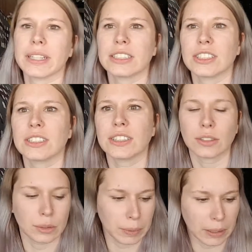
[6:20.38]
that's just
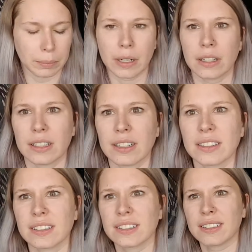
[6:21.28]
Zeus being a punk.
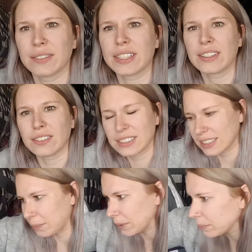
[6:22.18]
Let me go
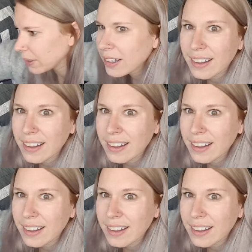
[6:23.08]
stop him.